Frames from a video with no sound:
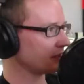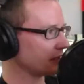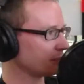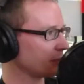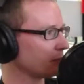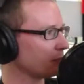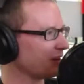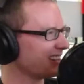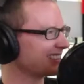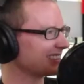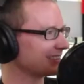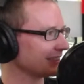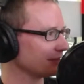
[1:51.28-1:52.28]
the
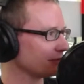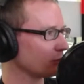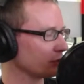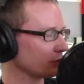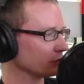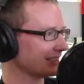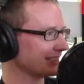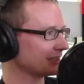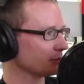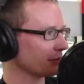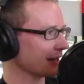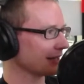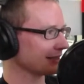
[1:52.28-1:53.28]
publicity for your
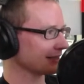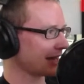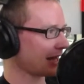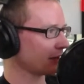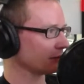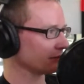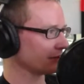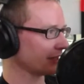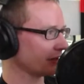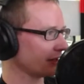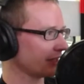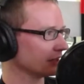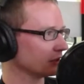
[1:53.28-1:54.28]
data brand out
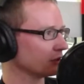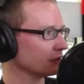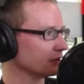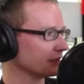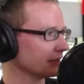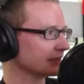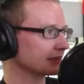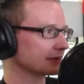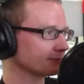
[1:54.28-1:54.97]
there in context.